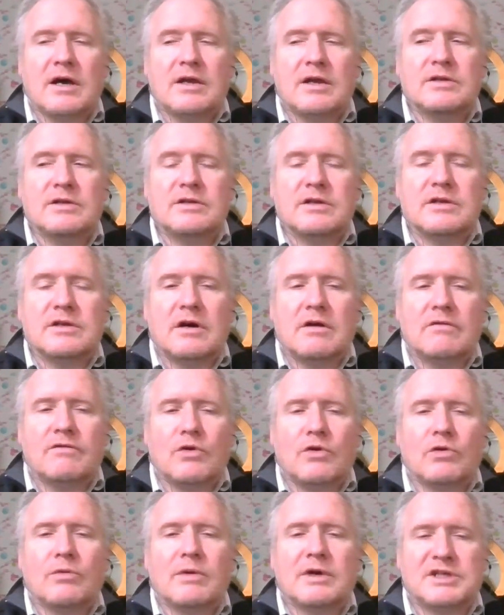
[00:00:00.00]
And
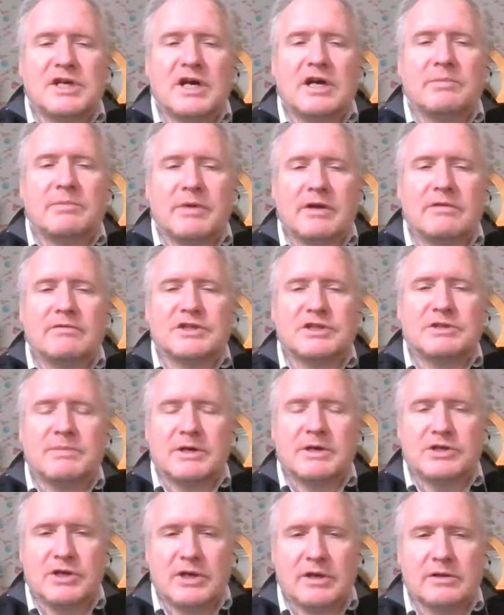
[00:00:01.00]
I've always had a bit of a
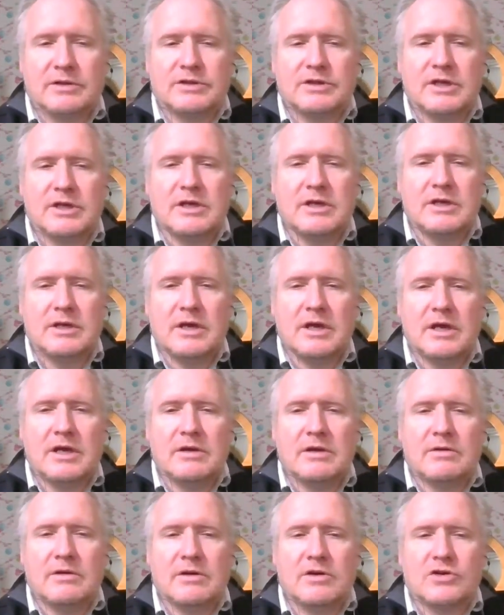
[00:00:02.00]
speciality
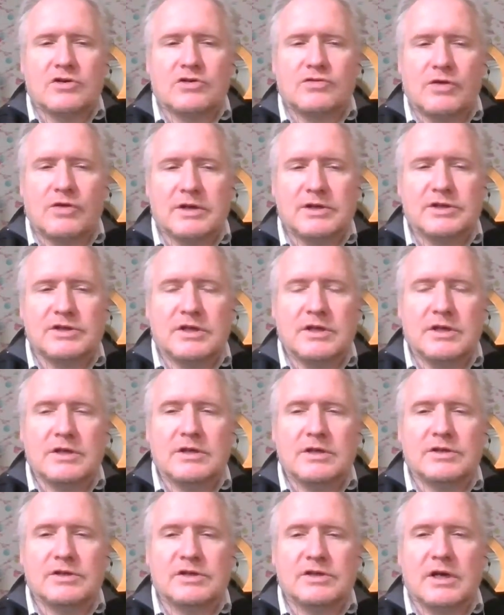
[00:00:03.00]
in
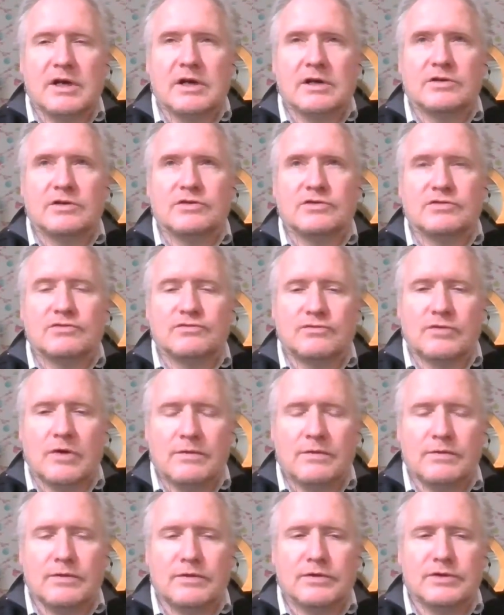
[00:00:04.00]
crises and
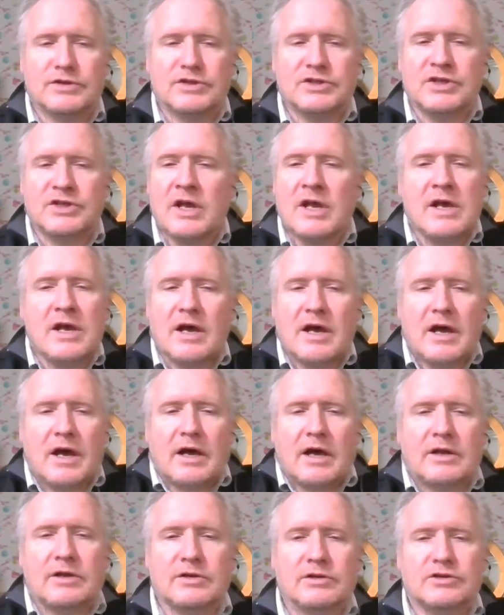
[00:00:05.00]
runs
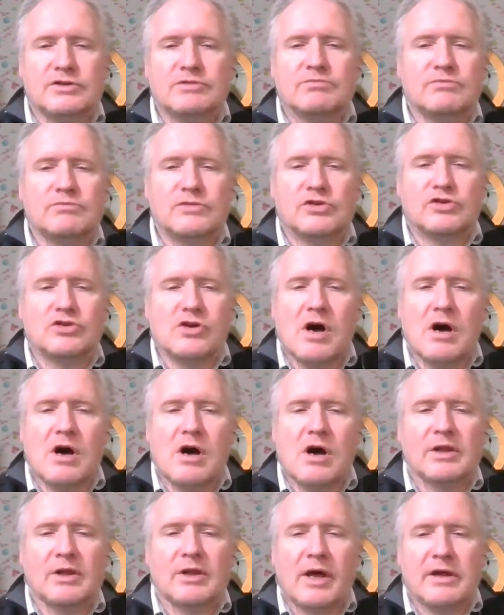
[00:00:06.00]
and
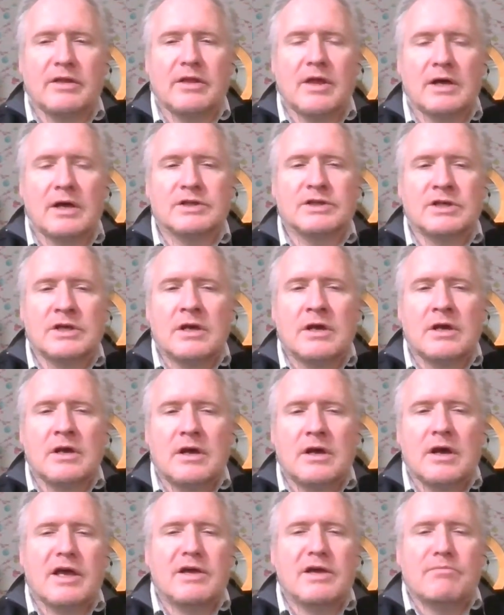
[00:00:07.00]
drama like that.
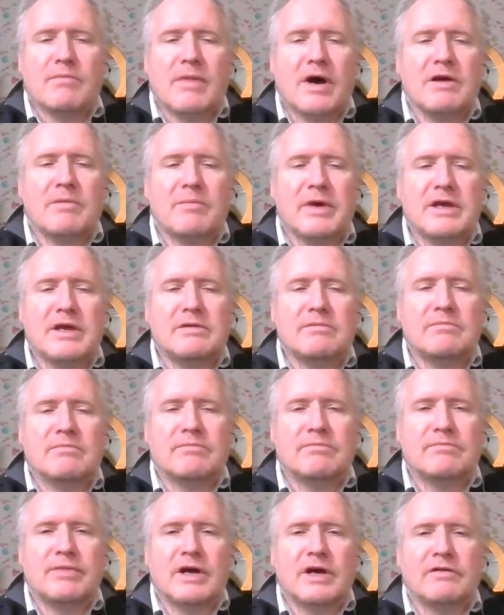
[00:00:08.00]
It might have
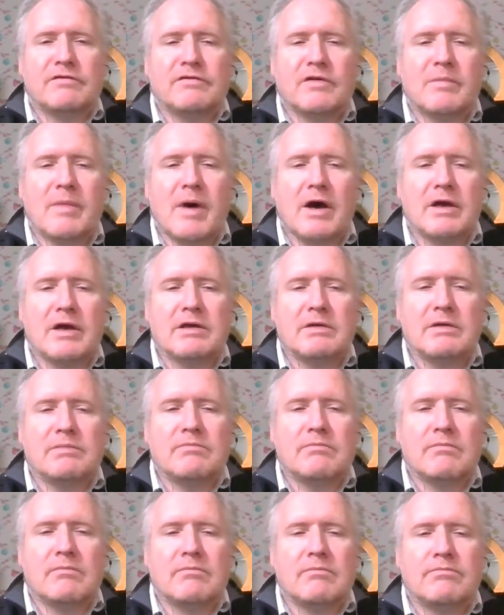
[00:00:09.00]
been better for
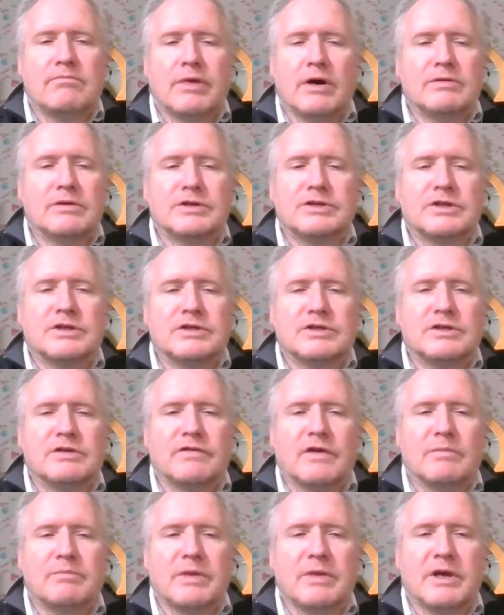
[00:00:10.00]
my
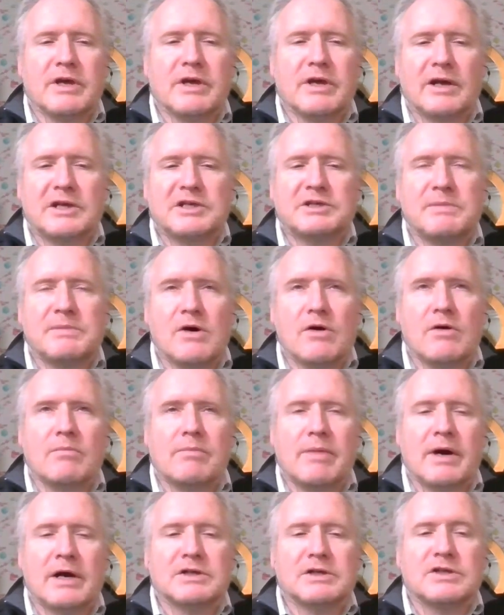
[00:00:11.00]
bonuses if I'd been an expert
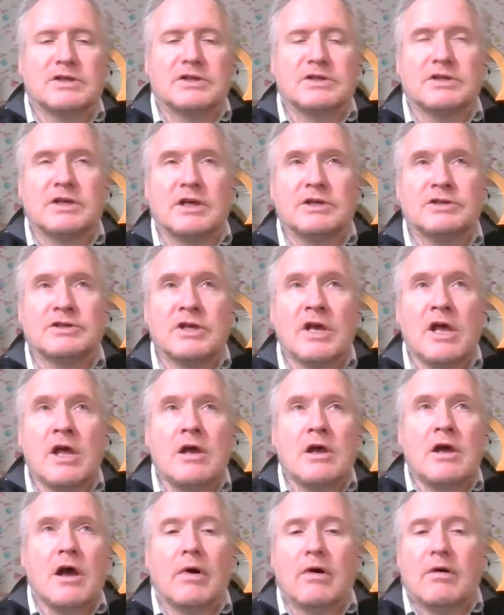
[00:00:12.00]
on bank success,
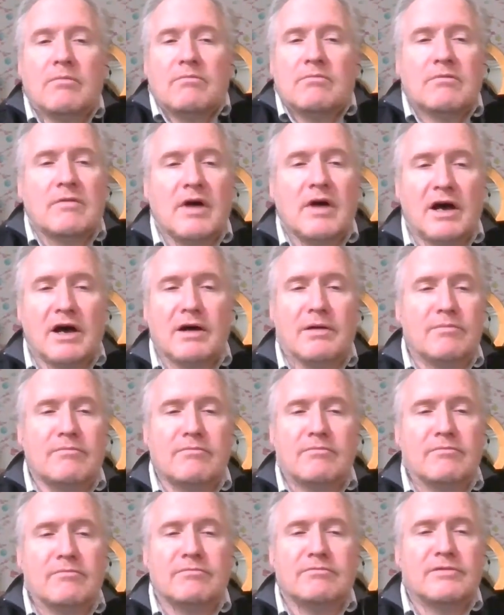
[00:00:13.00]
but
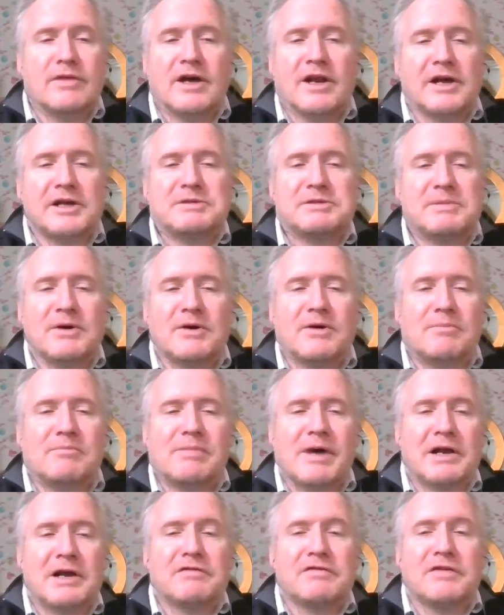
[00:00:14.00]
I'm an expert
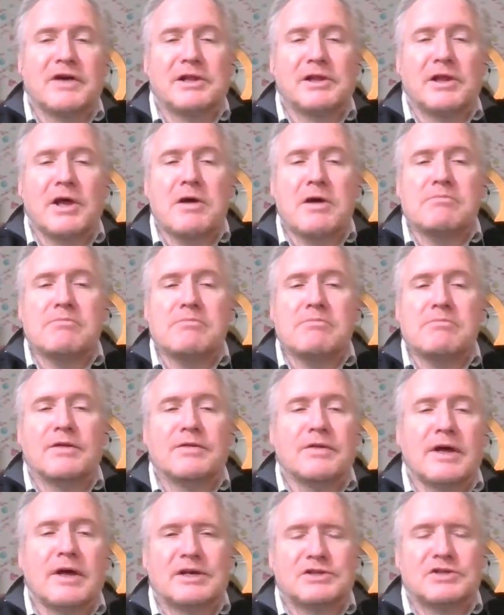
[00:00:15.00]
on bank failure,
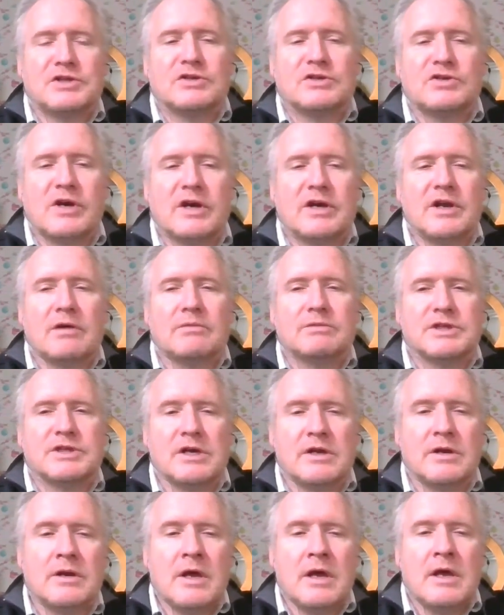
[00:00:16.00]
and that's the trade I
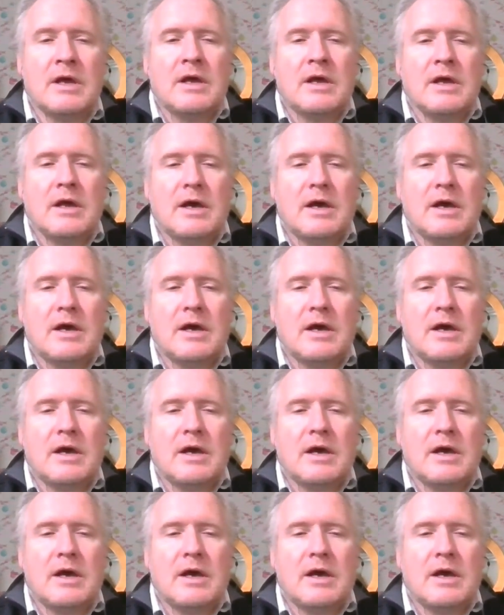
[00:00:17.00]
was in.